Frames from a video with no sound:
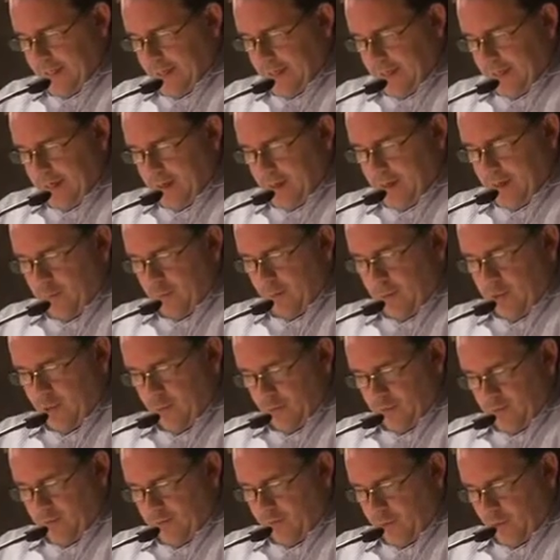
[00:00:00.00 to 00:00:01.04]

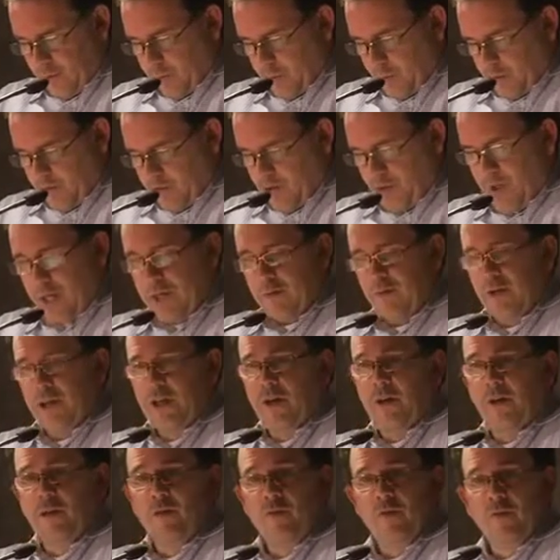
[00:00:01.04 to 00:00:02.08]
We're trying really
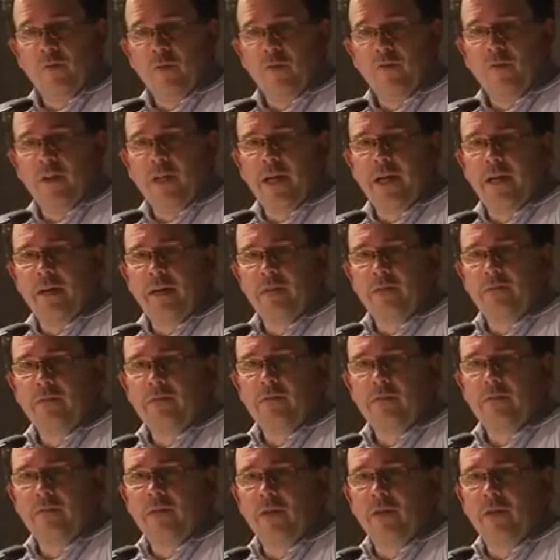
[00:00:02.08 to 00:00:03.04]
hard to remove layers.